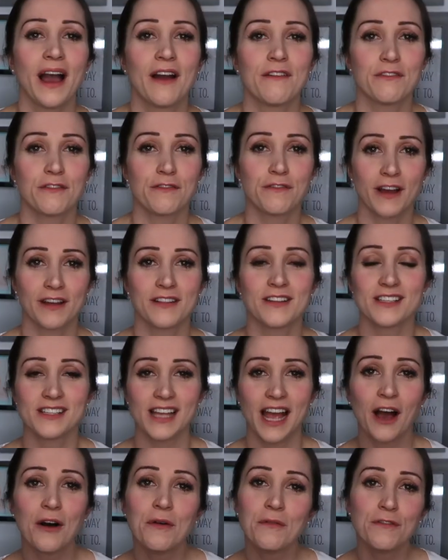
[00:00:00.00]
have found this
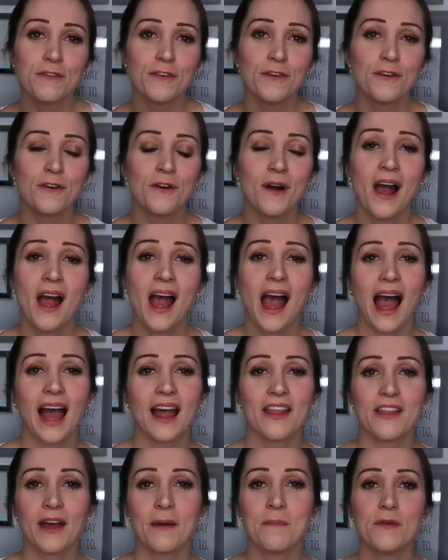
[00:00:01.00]
helpful
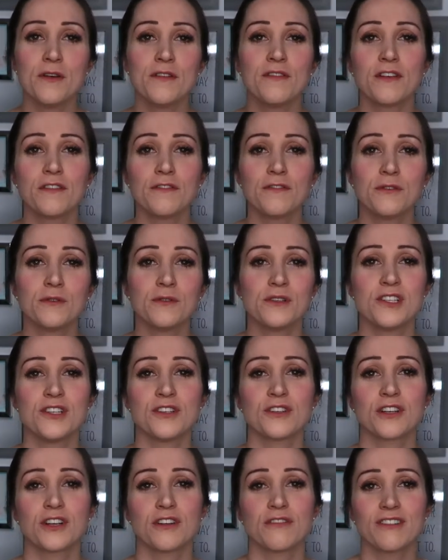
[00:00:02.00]
and that moving forward
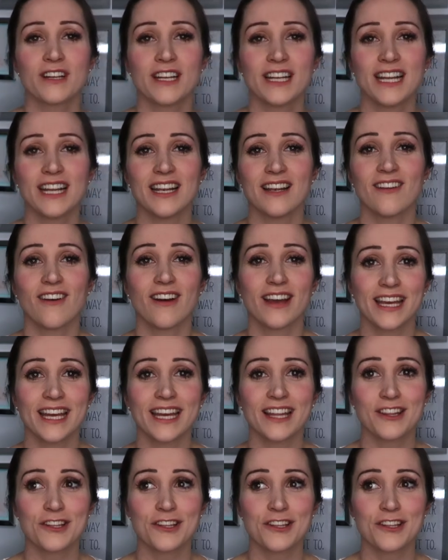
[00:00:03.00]
you're going to really like